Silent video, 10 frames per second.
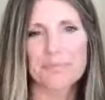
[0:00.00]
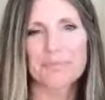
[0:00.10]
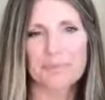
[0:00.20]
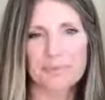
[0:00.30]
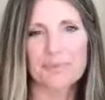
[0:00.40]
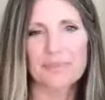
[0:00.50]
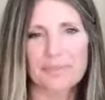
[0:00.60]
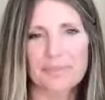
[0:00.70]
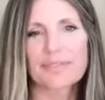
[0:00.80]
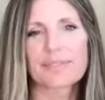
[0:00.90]
get dealt
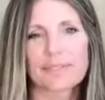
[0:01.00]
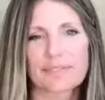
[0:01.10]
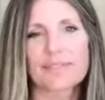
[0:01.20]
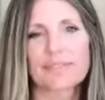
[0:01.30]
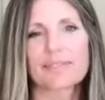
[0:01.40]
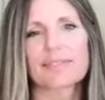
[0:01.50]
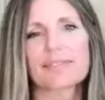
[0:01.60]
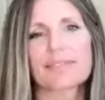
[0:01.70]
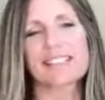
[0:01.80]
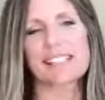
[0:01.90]
with. Right.
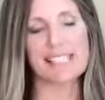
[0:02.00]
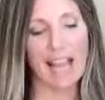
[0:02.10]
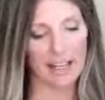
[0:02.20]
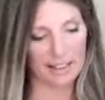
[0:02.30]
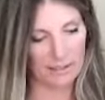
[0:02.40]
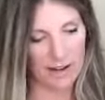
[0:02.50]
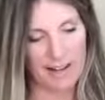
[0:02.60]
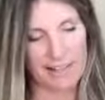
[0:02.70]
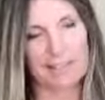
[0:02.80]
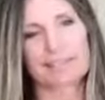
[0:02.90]
And that's exactly right.